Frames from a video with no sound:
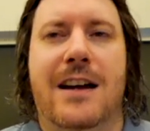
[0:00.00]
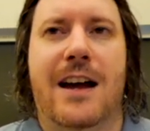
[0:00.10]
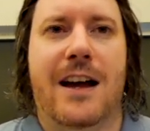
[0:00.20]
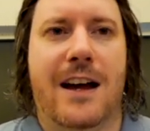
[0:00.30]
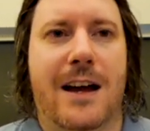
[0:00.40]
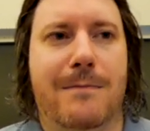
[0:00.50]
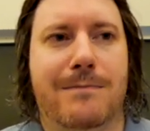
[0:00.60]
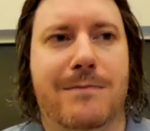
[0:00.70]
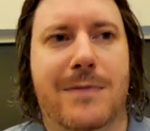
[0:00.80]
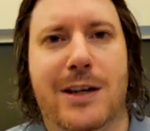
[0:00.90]
are
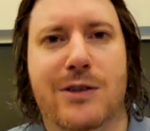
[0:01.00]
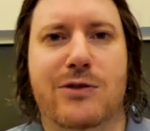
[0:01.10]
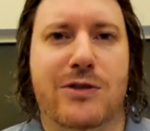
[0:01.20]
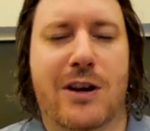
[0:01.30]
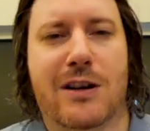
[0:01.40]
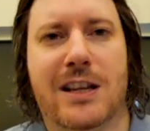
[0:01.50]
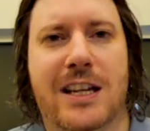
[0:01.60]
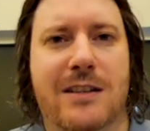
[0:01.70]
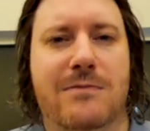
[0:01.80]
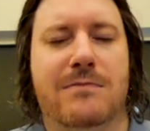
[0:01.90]
you
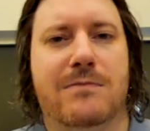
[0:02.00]
struggling